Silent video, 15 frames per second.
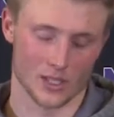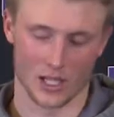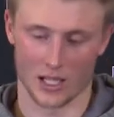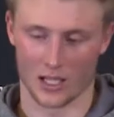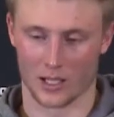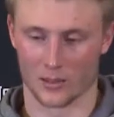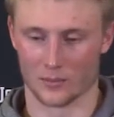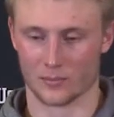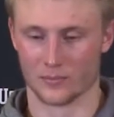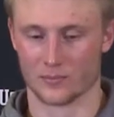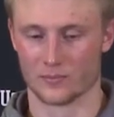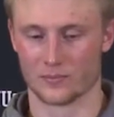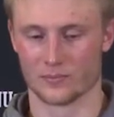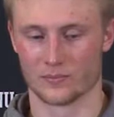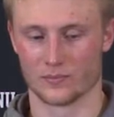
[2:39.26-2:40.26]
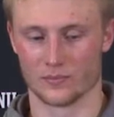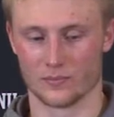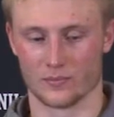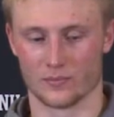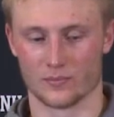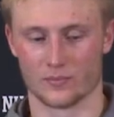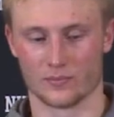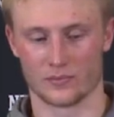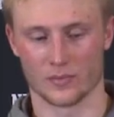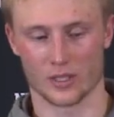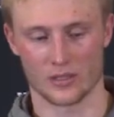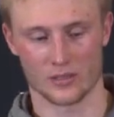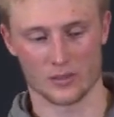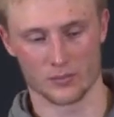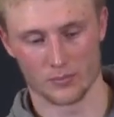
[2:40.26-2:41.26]
Um,
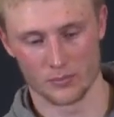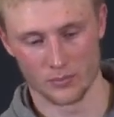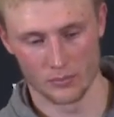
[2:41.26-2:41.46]
it's a